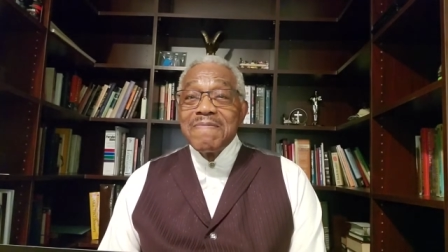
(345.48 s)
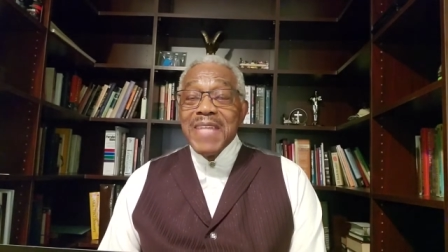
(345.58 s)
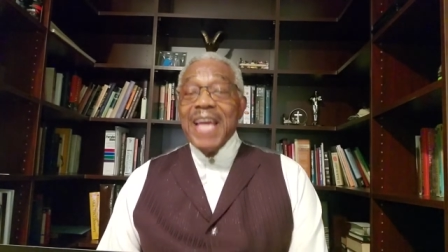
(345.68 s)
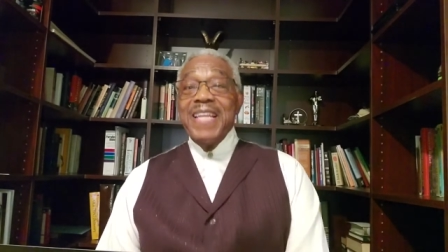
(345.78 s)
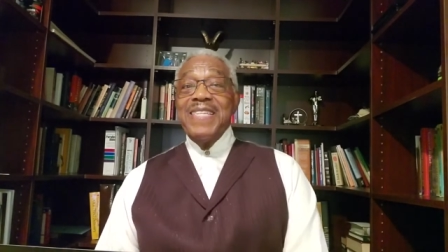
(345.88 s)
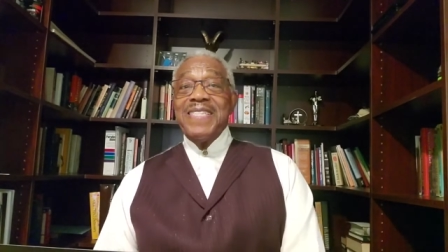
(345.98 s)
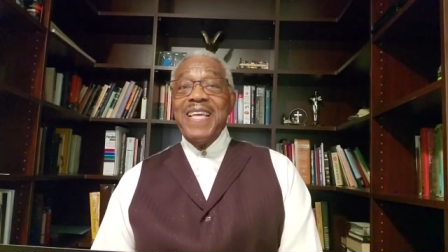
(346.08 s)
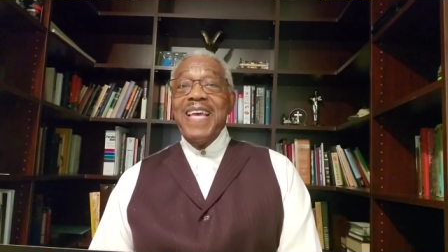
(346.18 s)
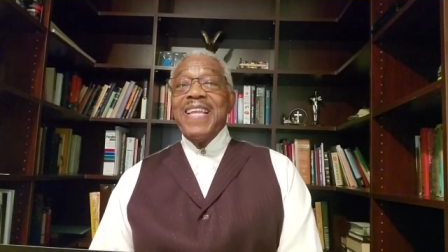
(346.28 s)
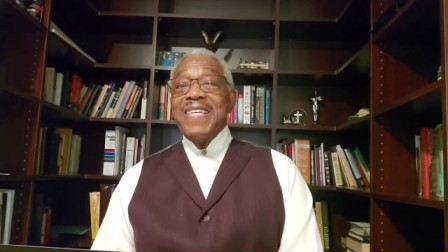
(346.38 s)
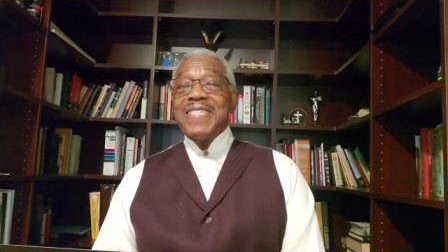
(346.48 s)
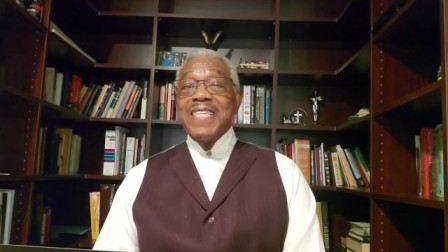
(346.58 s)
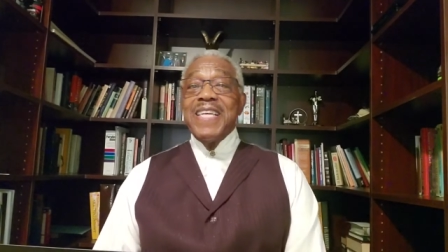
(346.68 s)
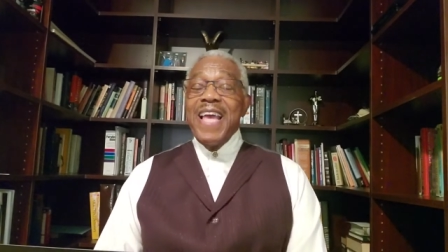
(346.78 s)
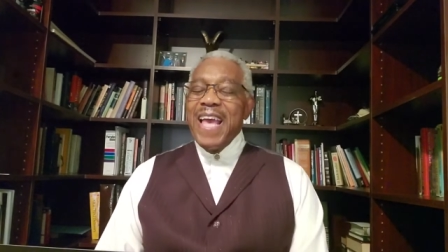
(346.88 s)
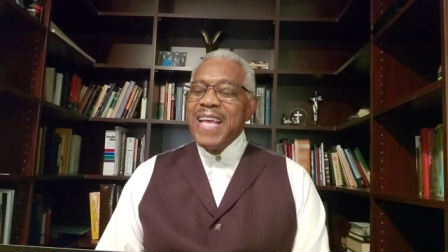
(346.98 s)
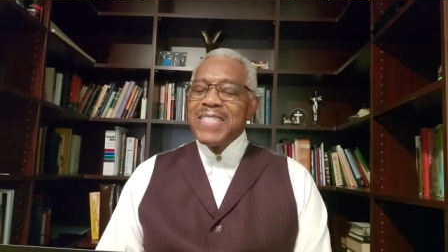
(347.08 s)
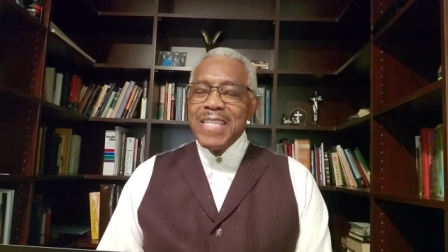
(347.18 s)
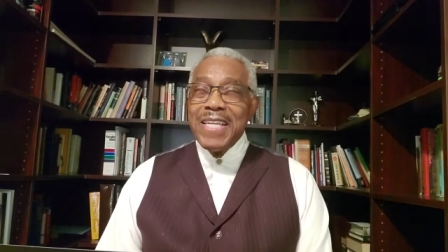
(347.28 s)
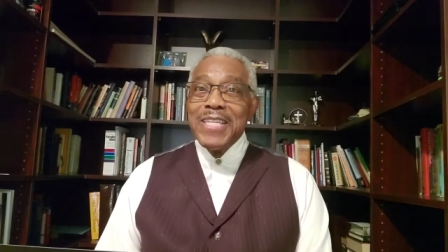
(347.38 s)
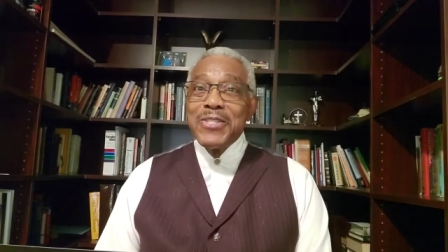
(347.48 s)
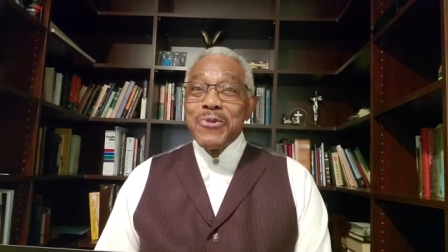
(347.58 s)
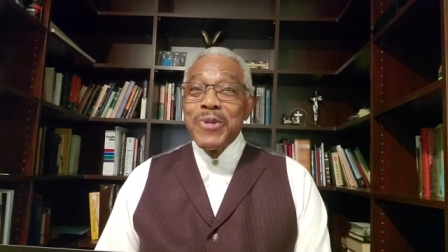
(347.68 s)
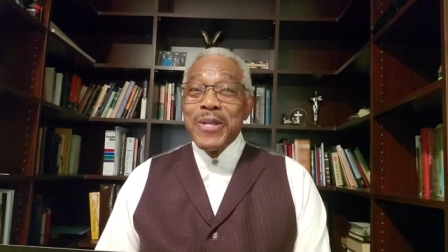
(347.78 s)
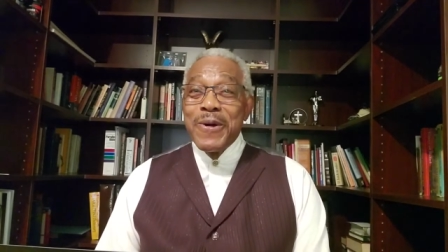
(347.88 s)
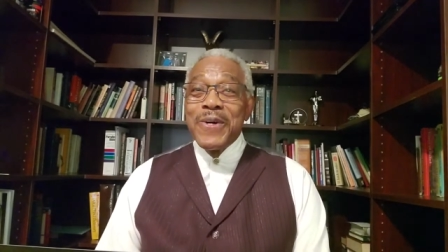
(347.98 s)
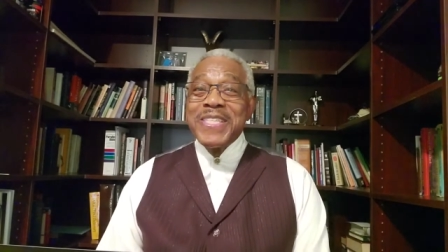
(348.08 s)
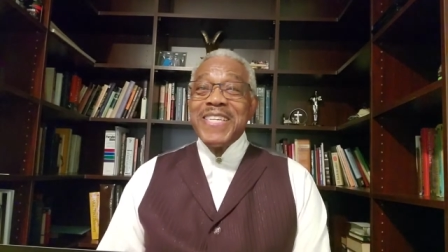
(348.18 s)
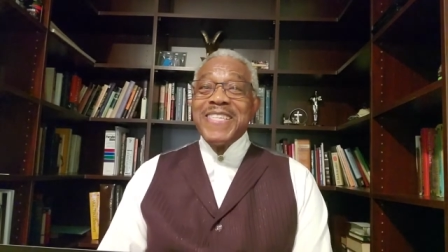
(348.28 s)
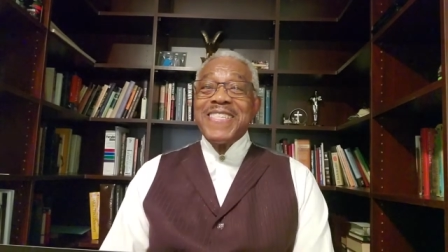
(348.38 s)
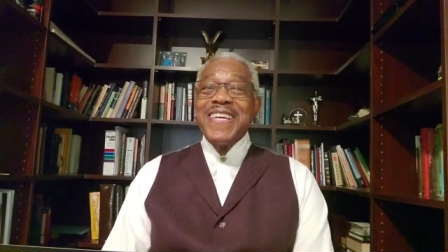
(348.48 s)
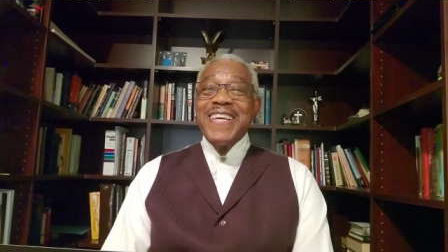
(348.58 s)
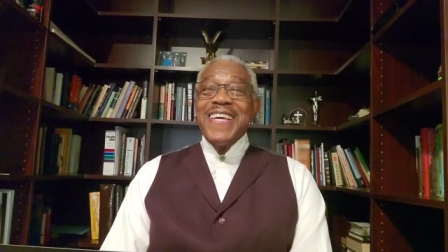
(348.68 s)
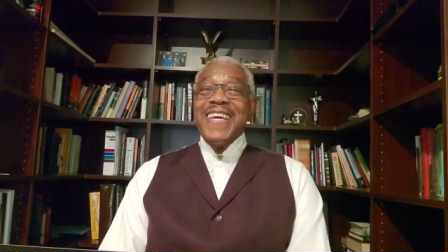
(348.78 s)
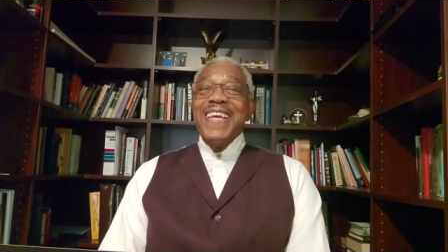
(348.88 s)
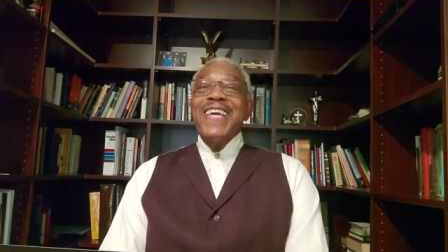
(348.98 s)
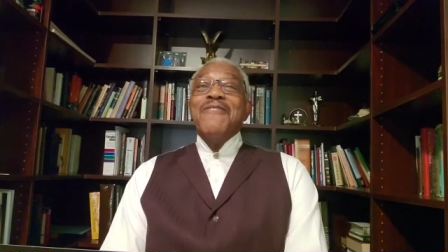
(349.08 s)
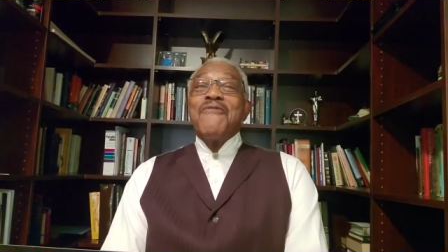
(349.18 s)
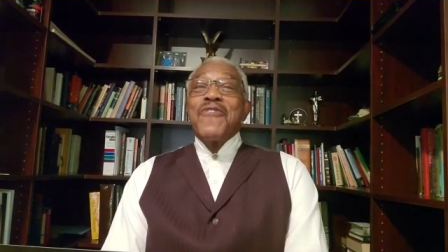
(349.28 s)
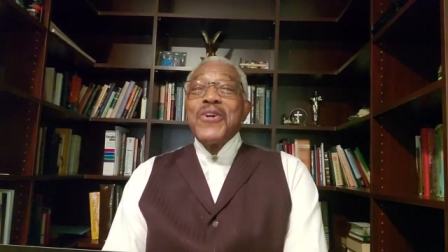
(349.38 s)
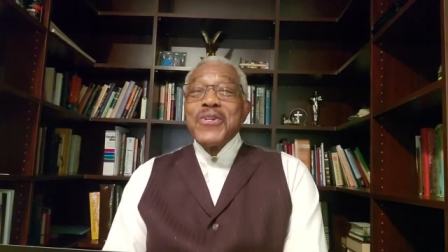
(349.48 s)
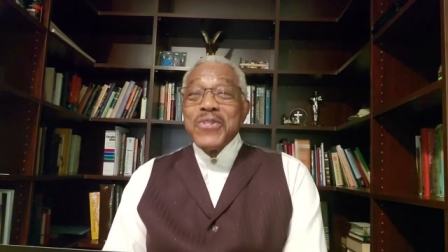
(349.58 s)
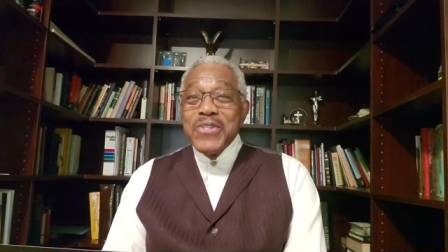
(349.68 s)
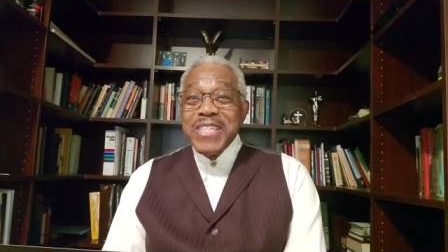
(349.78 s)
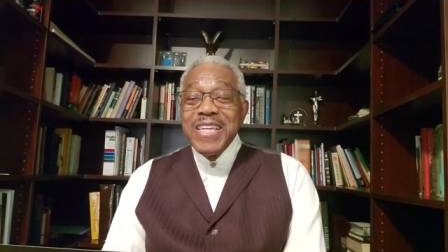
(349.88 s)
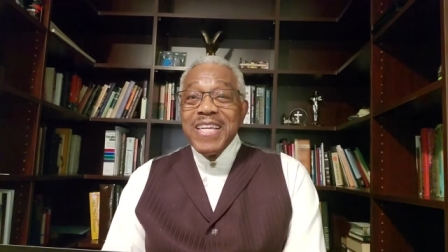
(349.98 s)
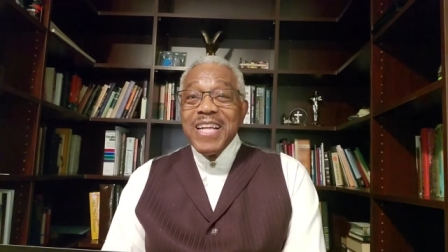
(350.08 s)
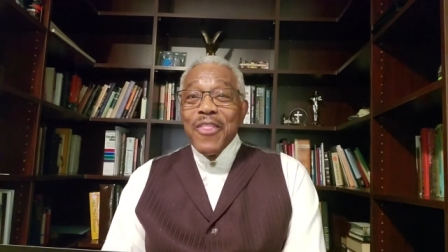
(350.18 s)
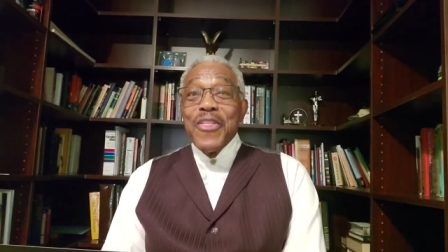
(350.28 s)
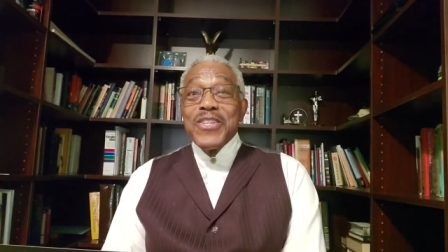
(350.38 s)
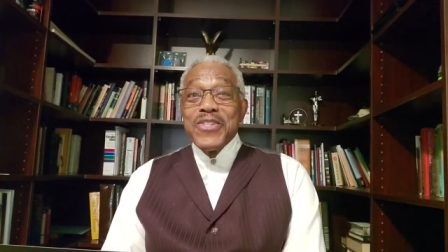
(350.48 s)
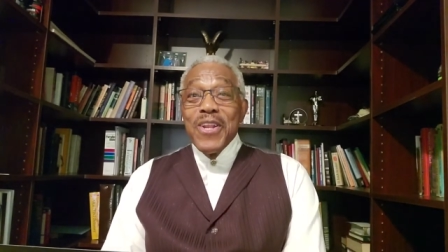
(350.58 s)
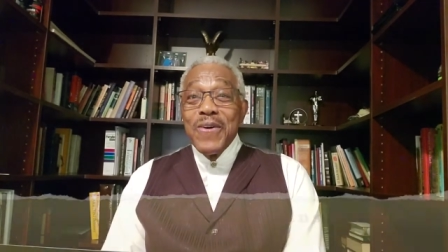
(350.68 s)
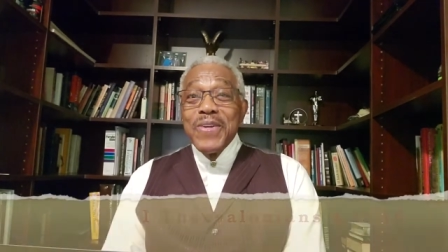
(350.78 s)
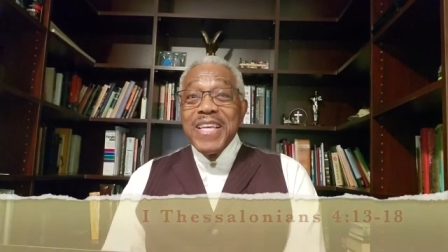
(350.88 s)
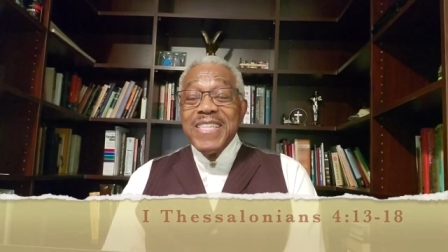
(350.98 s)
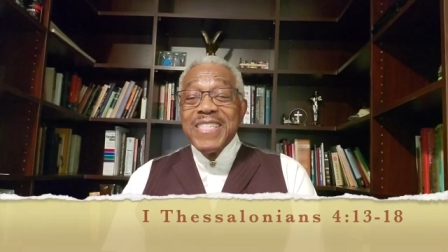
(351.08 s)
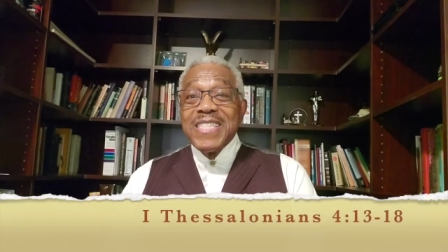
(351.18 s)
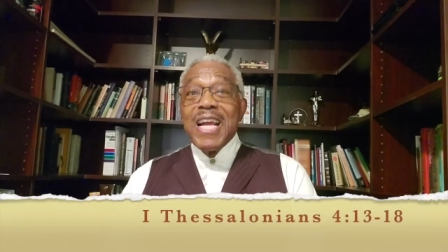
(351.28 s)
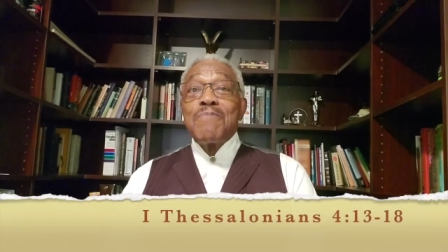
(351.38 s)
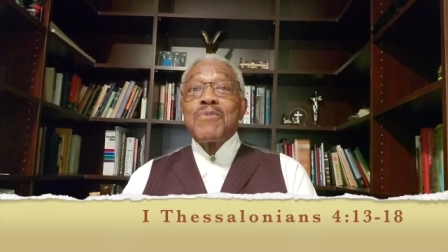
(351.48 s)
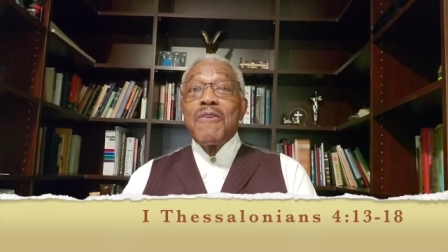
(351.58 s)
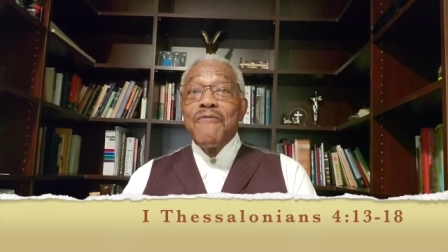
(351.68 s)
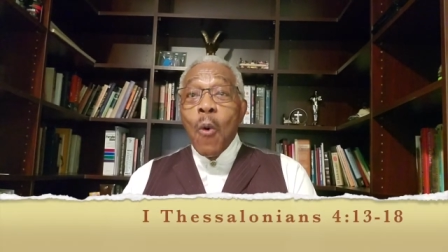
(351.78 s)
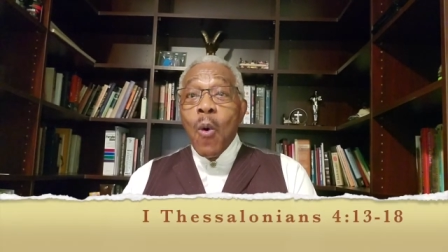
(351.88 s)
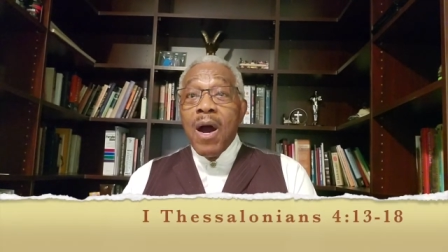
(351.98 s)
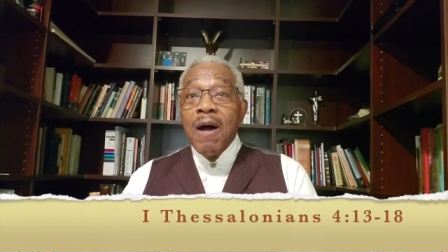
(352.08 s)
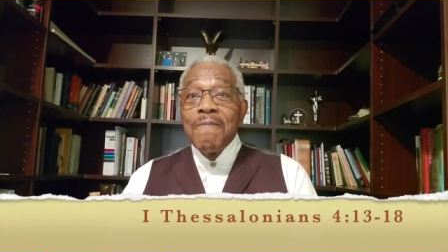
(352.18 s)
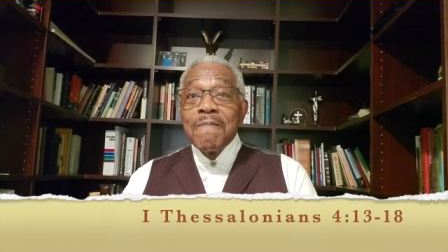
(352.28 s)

It is, it is, as it is recorded in First Thessalonians chapter 4,